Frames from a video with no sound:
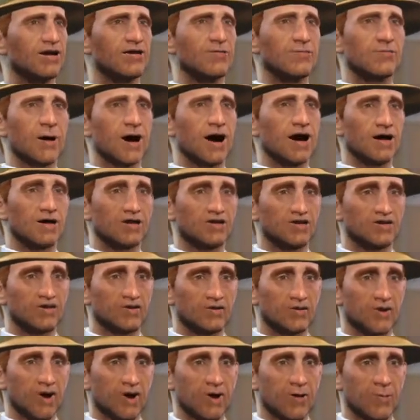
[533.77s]
We'll play sure
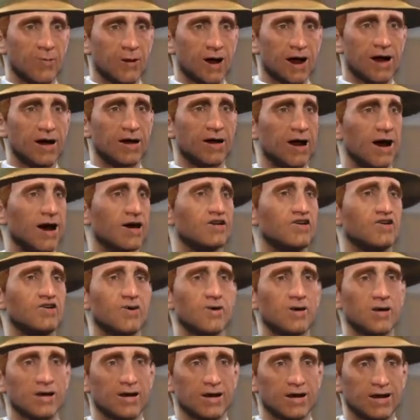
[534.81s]
along with it.
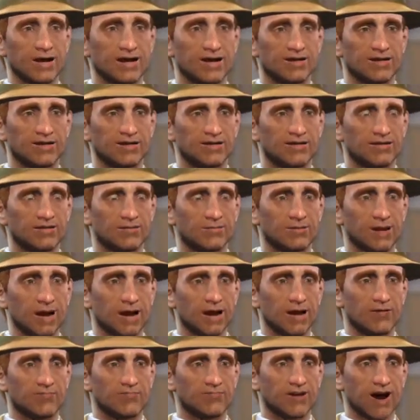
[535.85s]
Naturally. We all know In
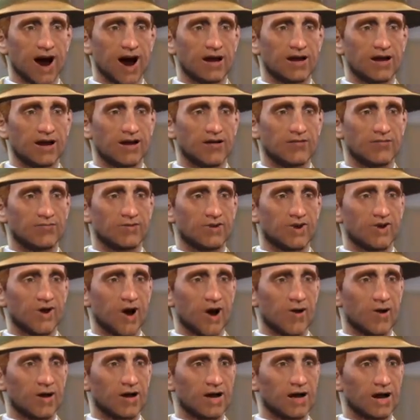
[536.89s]
the fact, story and shit. What
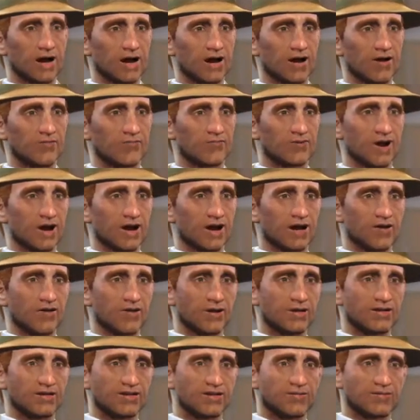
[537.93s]
happened? We all play
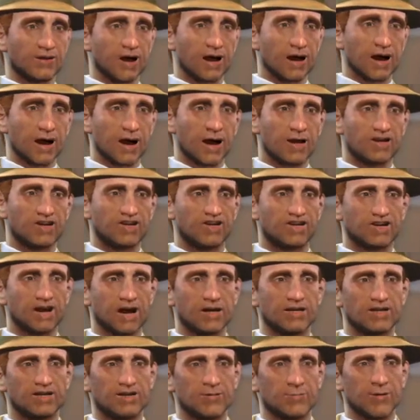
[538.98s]
along with it. It's
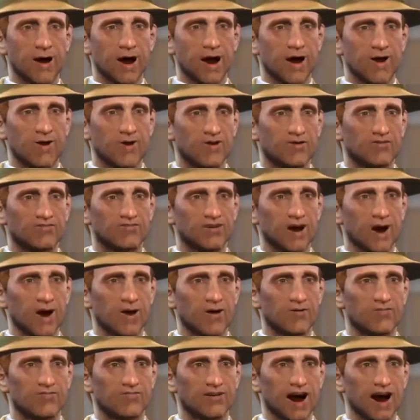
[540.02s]
just a matter of
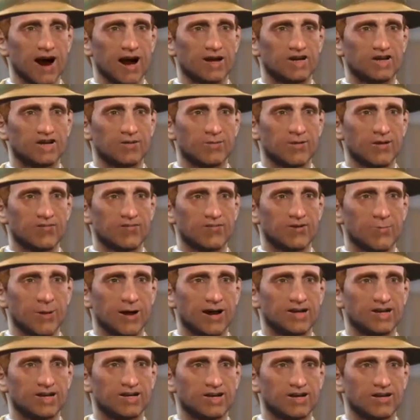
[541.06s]
verifying some
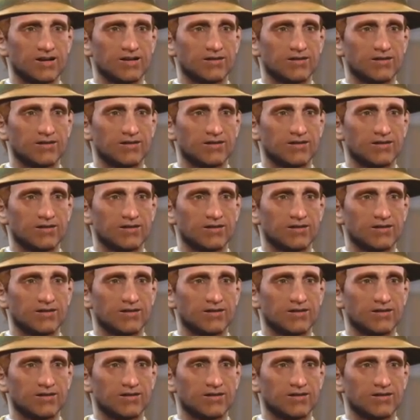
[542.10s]
information.